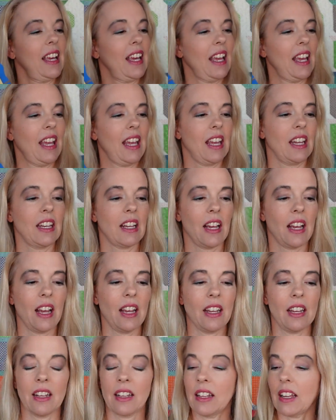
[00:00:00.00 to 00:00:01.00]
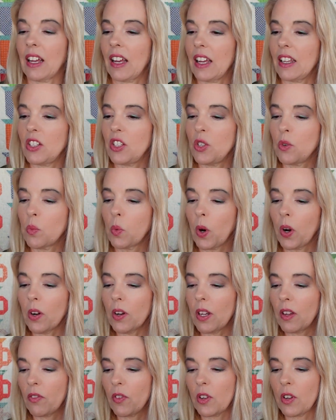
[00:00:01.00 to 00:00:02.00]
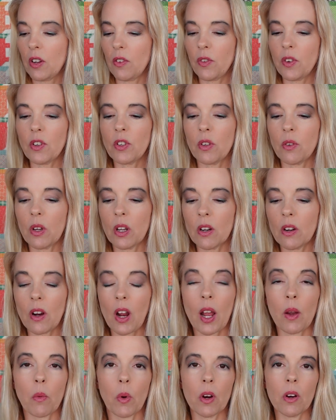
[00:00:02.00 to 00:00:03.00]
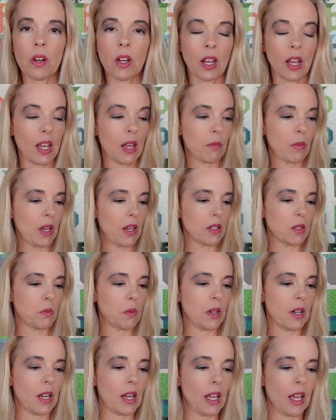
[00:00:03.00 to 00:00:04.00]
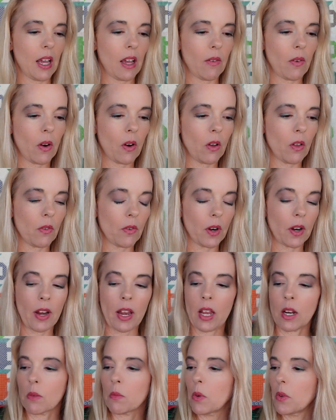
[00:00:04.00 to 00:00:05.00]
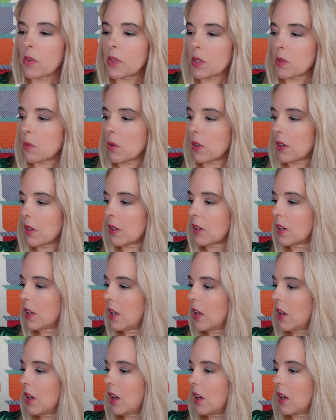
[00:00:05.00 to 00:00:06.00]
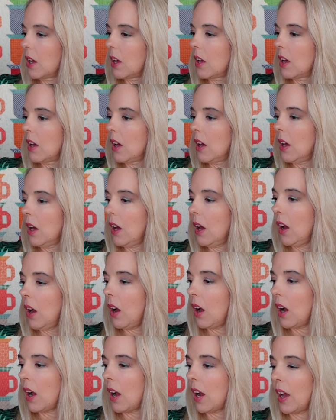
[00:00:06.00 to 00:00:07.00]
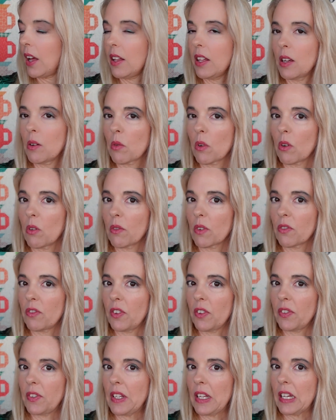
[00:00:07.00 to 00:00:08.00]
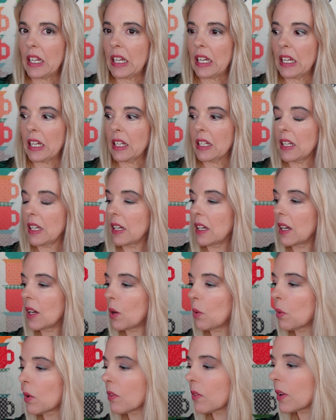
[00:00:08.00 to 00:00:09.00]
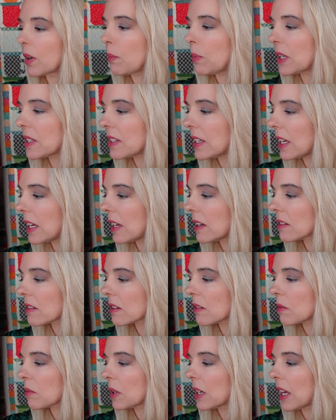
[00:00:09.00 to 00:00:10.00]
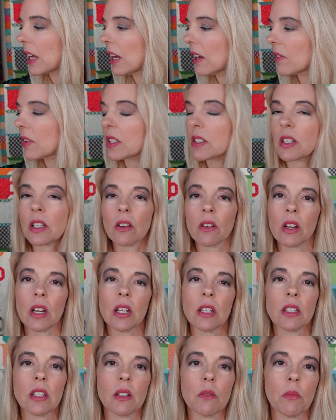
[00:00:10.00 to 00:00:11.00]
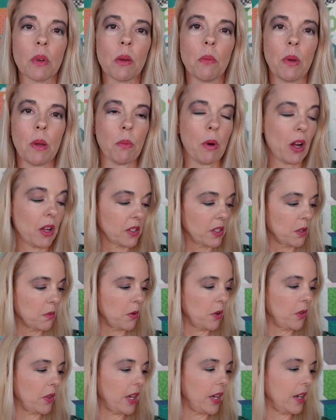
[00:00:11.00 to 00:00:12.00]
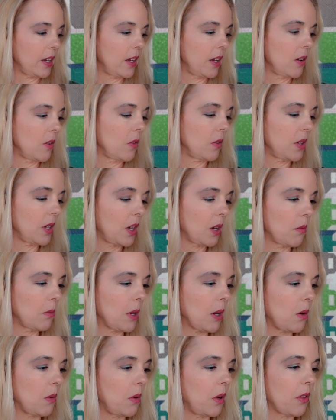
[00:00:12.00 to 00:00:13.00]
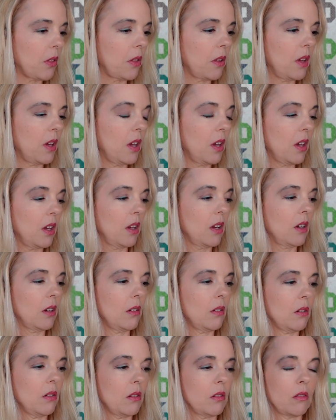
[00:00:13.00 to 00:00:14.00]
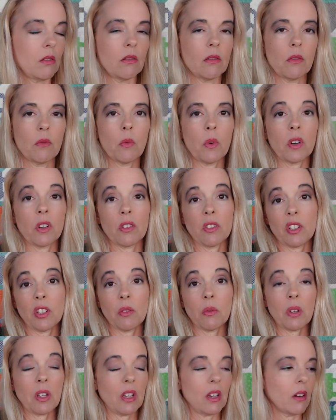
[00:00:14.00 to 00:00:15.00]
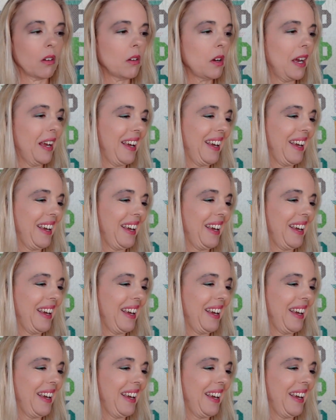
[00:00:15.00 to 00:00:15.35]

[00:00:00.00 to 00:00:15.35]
And I do work. If you're new here, I work, and my husband and I have all of our animals. I think we're over 50 again. We're very busy, so when I have a series, it may be possible that I only come out with 1 or 2 a year.